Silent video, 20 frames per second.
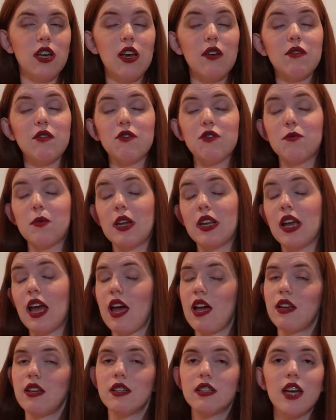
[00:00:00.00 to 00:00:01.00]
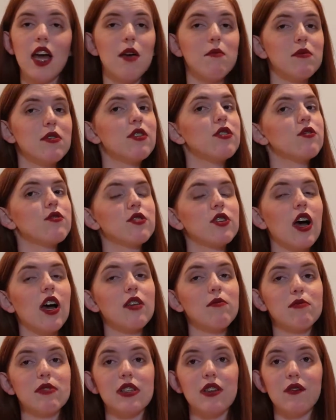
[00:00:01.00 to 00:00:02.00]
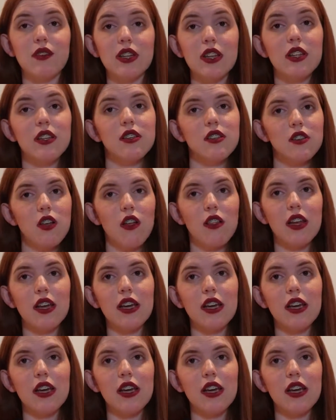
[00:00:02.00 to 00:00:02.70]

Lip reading: If you spend any time in Utah, specifically the Salt